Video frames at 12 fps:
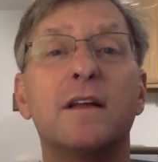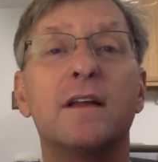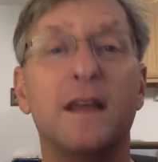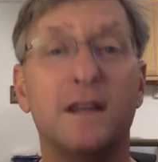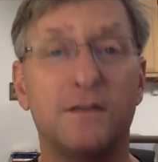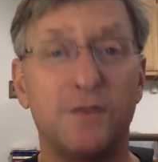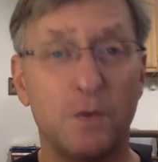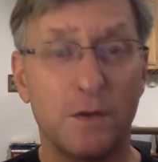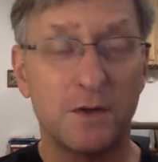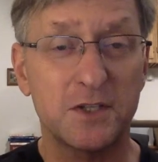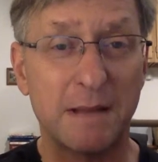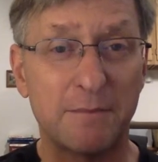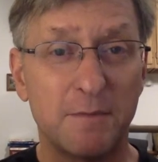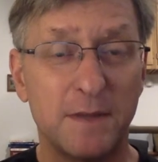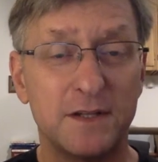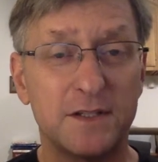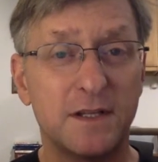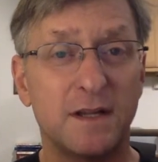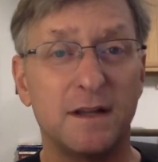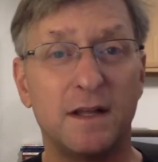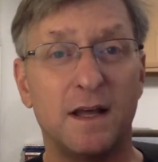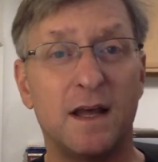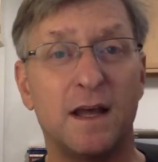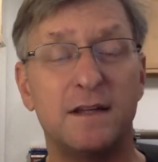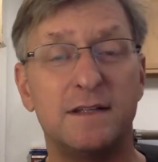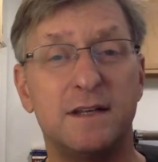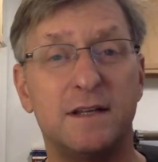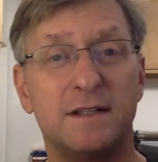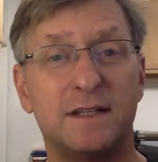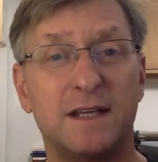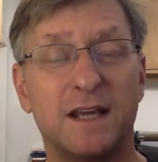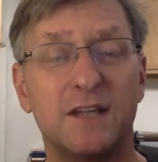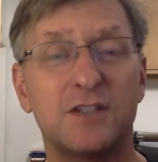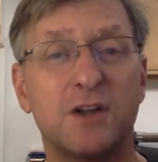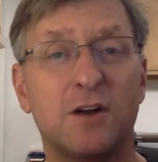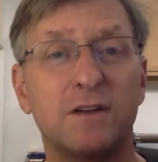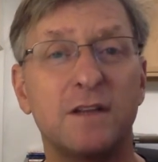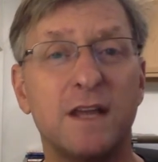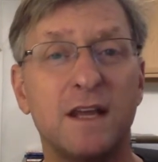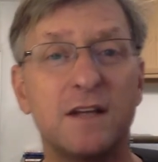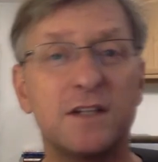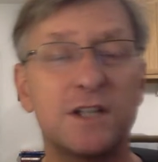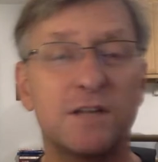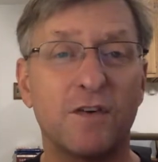and a few other supplements to kickstart things